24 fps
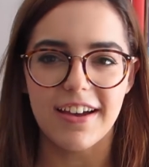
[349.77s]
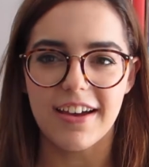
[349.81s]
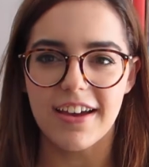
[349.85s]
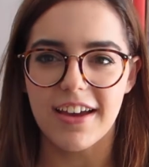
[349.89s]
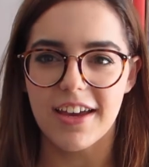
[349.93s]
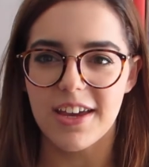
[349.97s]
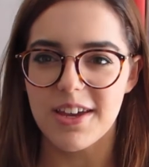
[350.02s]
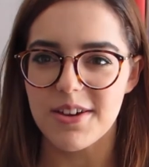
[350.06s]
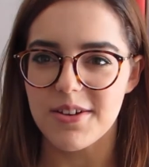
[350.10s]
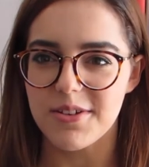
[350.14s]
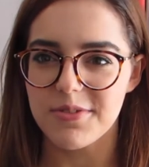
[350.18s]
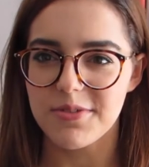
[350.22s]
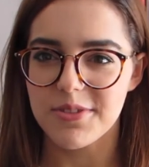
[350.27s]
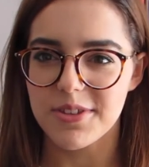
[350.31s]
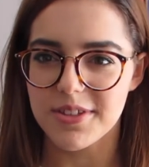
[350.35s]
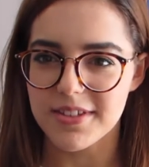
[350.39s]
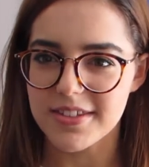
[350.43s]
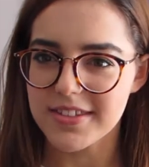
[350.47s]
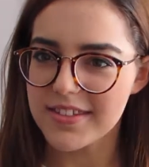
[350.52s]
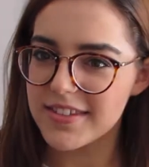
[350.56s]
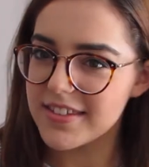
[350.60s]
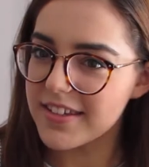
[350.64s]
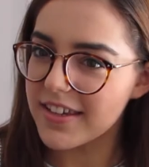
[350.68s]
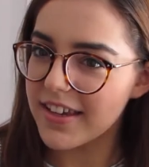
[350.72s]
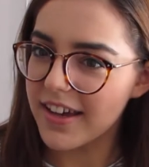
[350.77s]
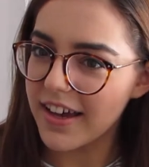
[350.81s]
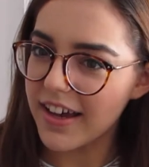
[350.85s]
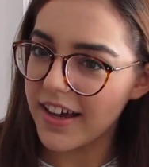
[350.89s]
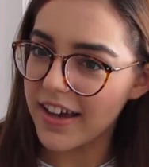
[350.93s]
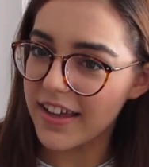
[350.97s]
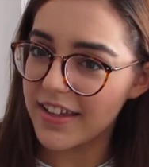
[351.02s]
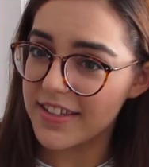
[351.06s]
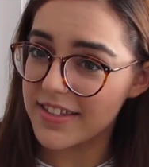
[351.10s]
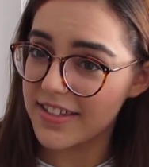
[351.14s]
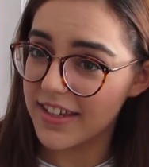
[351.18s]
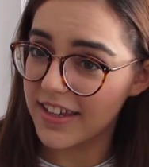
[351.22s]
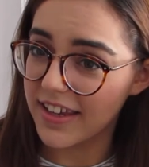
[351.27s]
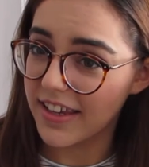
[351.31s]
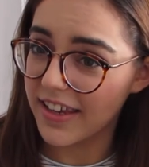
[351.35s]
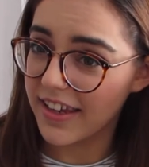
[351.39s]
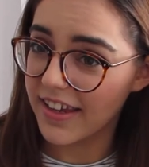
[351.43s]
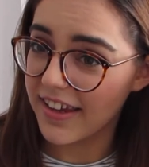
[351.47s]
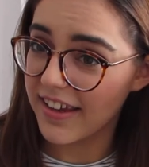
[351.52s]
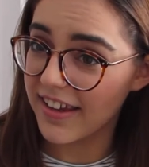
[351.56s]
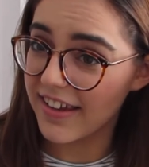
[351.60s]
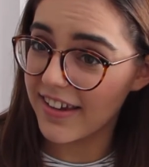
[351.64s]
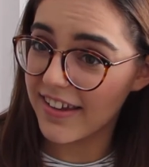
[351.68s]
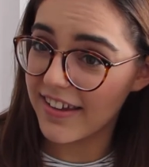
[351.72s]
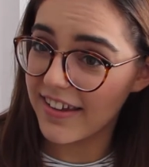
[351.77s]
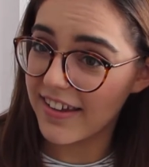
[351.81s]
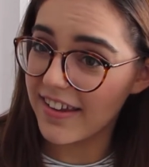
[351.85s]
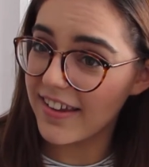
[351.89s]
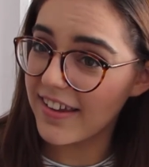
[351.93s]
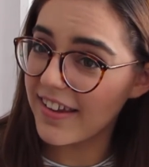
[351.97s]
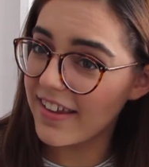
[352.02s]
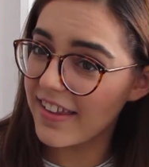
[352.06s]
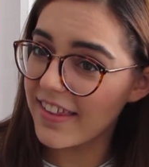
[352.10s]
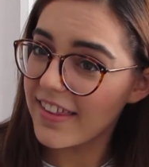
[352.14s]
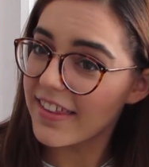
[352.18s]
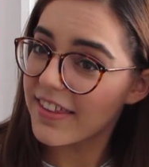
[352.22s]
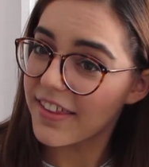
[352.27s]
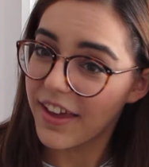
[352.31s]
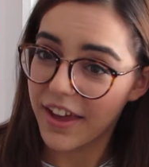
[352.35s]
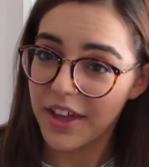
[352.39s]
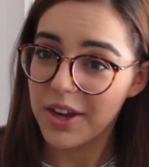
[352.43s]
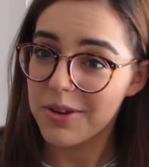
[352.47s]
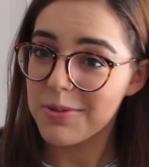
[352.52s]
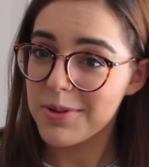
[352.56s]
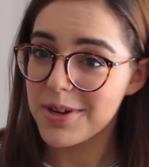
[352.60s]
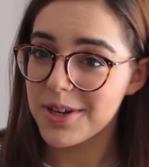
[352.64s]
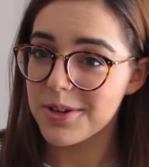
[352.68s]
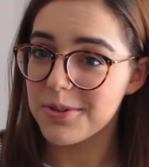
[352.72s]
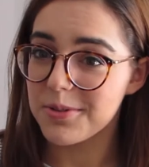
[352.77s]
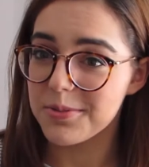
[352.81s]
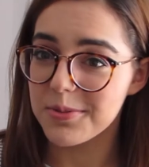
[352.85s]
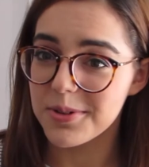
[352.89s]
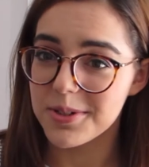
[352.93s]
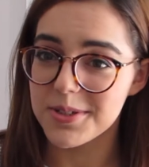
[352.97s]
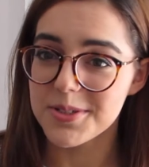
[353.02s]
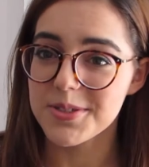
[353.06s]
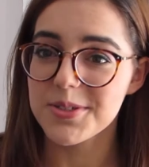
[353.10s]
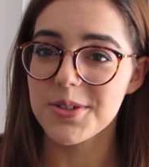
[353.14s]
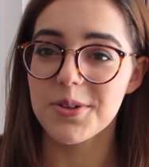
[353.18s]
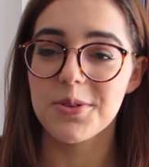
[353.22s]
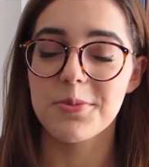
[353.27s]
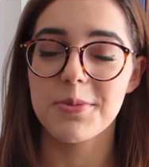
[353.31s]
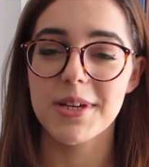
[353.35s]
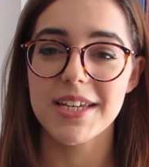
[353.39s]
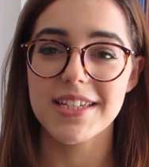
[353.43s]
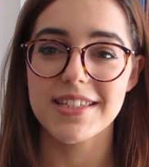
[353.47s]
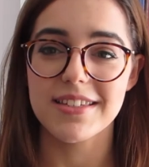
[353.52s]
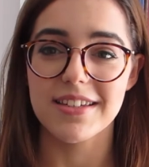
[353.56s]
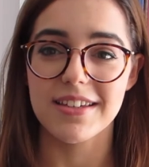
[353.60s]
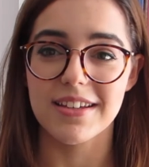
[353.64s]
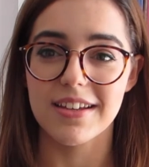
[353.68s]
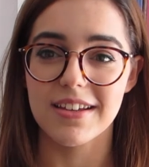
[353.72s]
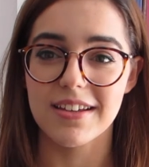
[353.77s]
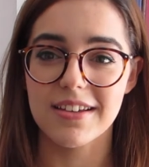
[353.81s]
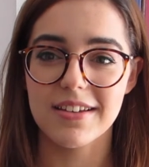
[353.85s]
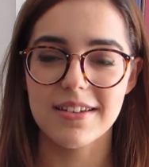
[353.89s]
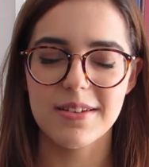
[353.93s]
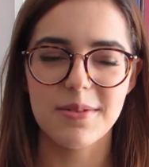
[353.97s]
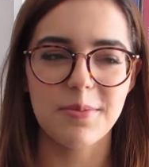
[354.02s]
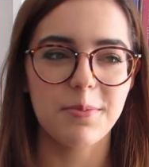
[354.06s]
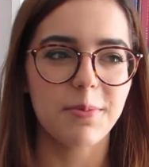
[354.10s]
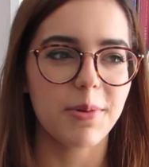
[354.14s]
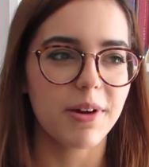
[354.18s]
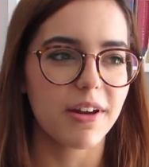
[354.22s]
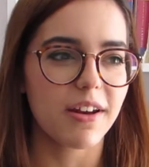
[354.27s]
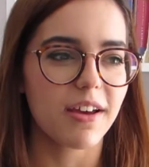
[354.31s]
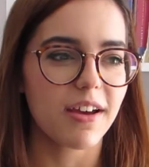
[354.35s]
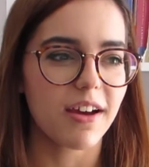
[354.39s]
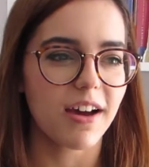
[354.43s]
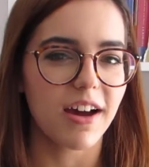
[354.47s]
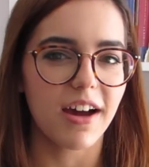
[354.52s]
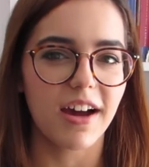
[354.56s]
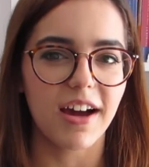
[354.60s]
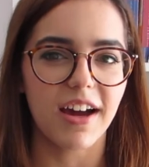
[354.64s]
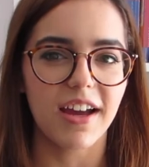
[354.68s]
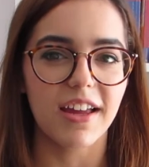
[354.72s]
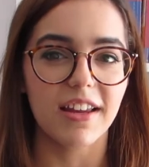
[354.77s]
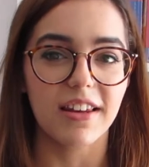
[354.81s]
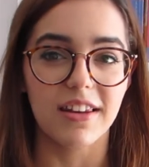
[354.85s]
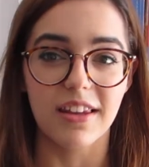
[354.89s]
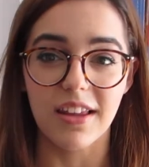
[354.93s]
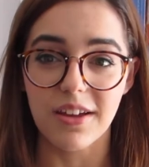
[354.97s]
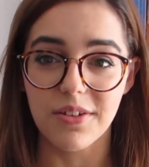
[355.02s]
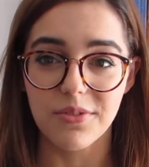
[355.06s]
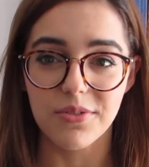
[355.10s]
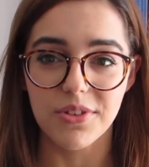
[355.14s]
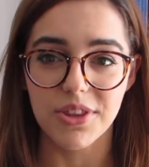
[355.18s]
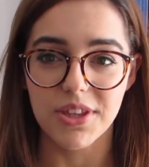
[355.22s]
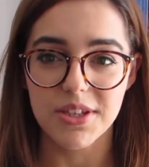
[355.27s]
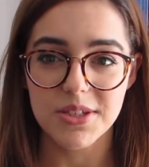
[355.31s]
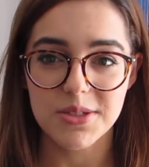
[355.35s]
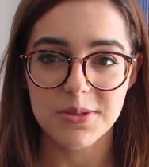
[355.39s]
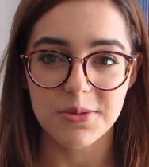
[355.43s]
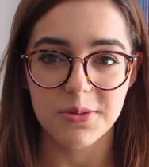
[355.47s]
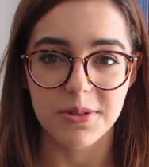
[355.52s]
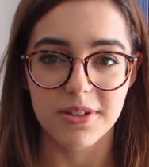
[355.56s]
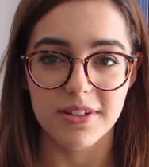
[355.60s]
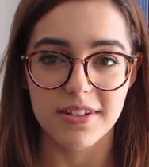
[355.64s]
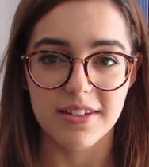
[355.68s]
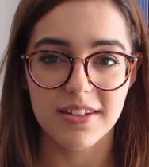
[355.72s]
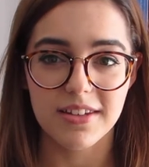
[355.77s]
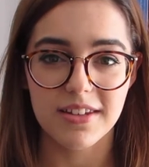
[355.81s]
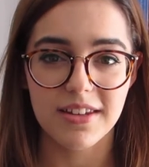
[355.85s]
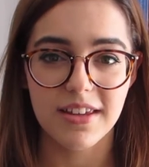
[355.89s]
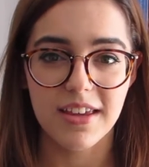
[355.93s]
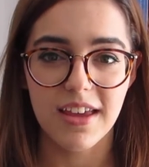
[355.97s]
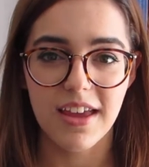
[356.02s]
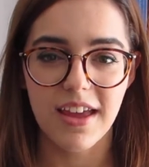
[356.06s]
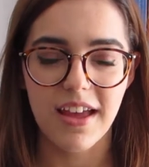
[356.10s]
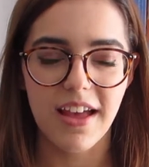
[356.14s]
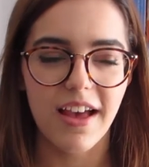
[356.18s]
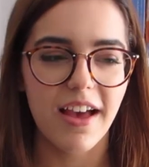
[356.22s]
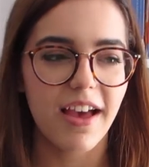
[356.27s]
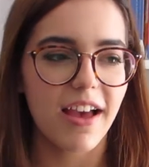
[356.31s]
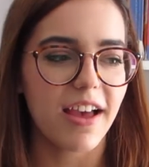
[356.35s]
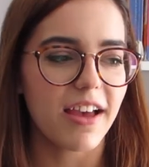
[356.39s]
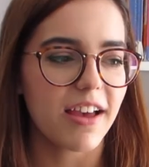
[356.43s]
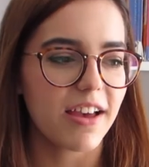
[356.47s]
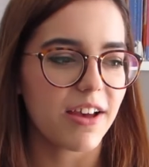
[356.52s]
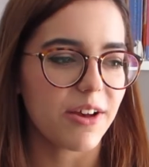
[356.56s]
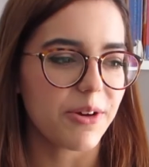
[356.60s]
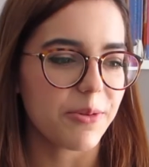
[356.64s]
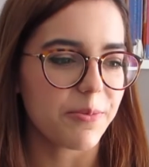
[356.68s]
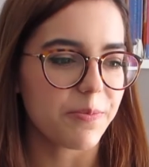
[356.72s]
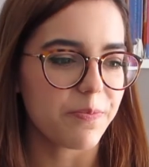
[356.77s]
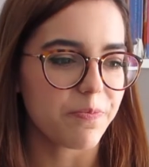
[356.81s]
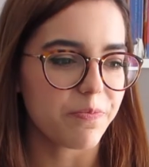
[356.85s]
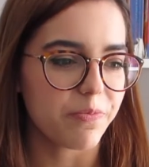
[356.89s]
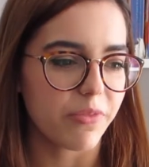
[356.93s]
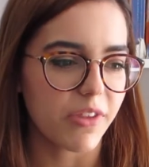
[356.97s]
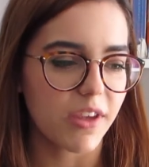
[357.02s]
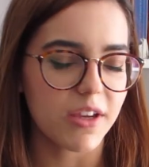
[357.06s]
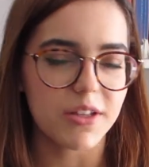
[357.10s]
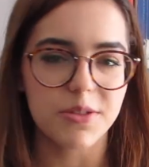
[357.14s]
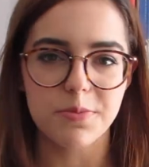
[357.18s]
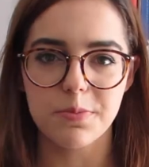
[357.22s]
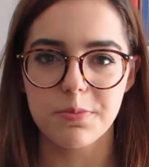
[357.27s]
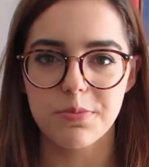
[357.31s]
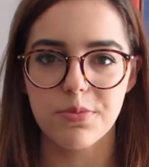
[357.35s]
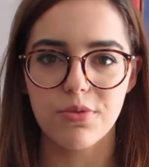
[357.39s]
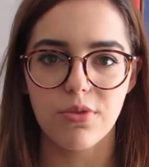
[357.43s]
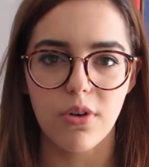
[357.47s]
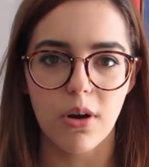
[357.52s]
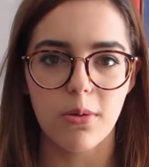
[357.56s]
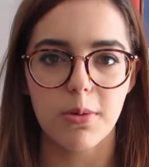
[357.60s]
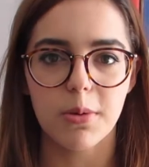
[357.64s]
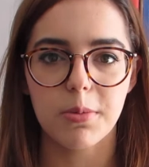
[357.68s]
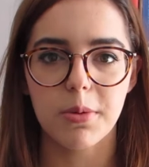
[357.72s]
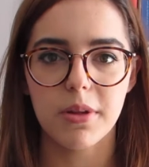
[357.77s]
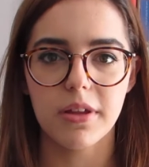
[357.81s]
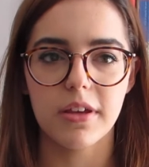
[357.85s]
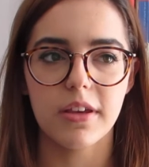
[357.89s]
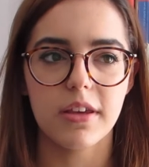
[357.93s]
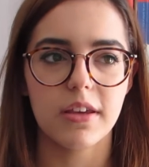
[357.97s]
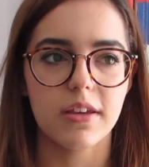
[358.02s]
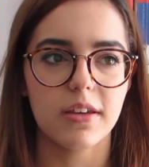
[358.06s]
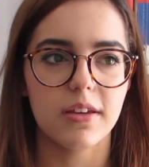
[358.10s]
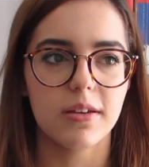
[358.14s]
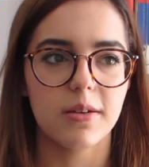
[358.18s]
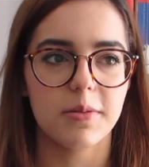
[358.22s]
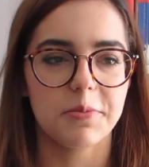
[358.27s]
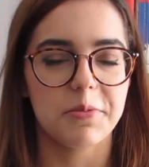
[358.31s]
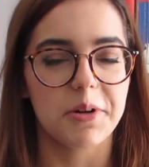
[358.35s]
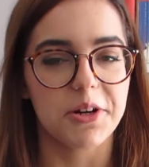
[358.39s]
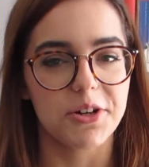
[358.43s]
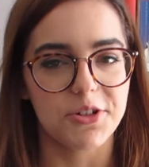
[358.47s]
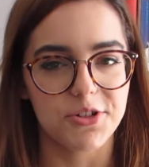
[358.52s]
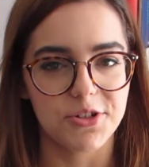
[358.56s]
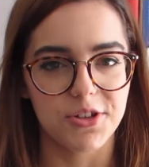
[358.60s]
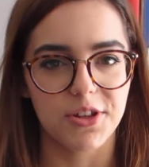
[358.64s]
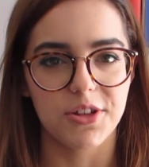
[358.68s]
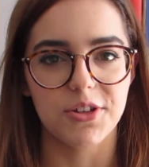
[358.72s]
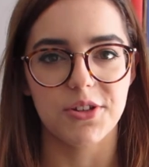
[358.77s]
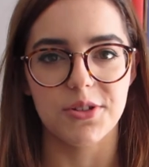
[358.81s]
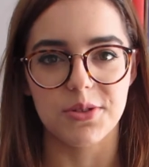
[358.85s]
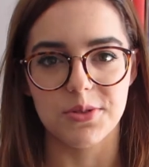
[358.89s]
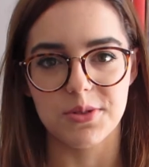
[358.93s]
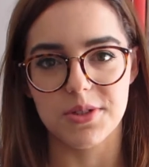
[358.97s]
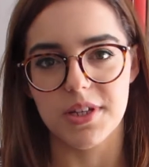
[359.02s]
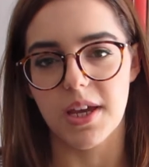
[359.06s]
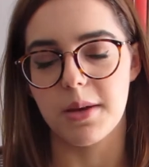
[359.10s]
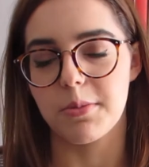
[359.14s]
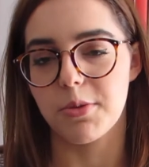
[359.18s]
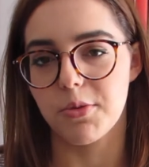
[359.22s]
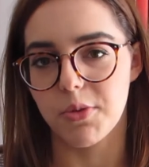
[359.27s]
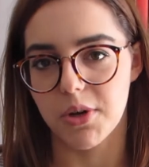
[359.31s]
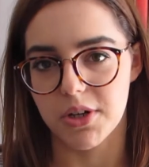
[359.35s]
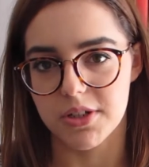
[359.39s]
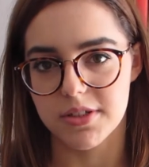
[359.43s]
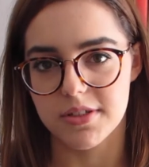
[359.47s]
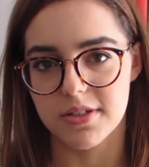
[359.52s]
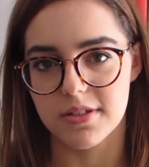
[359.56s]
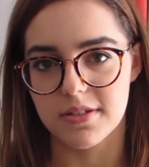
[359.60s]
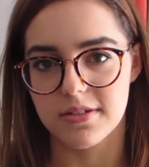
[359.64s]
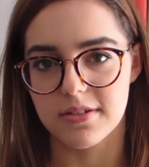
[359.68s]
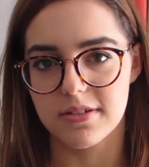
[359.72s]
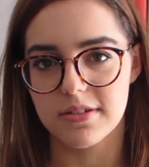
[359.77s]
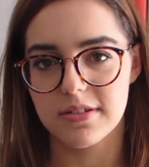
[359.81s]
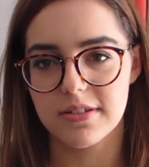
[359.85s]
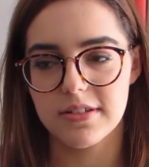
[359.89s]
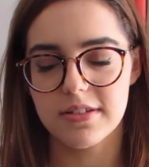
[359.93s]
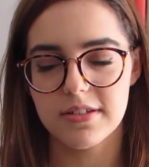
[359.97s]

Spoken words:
I have this, it's like, the animated one is so amazing, but I loved this one. It's probably partially due to Emma Watson.